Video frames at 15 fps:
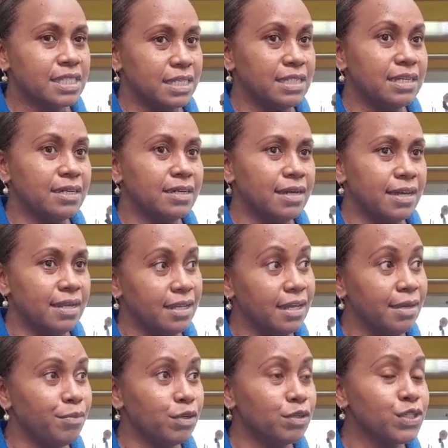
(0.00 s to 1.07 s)
senior, and
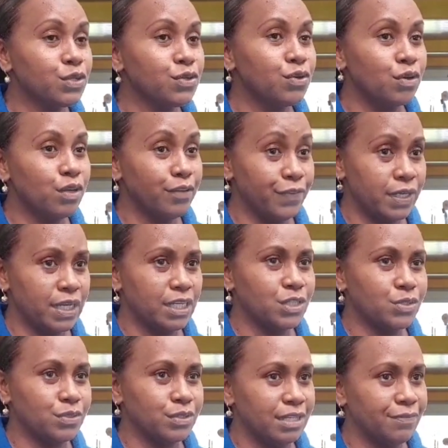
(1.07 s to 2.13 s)
him also
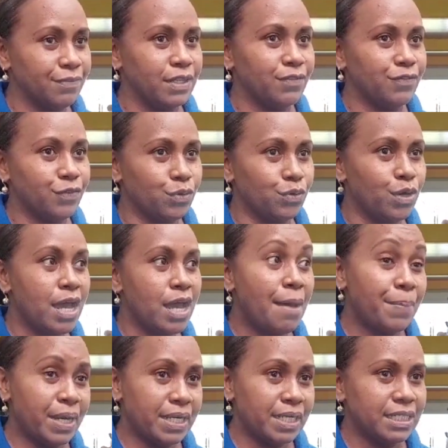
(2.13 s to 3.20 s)
qualification
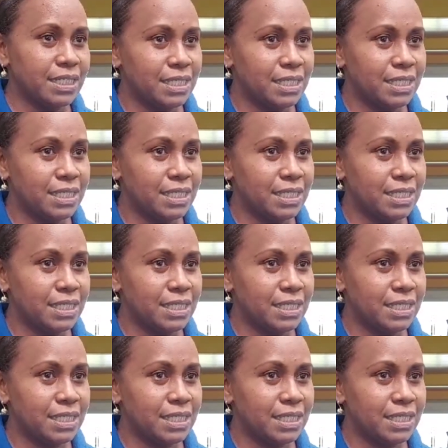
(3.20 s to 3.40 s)
event. But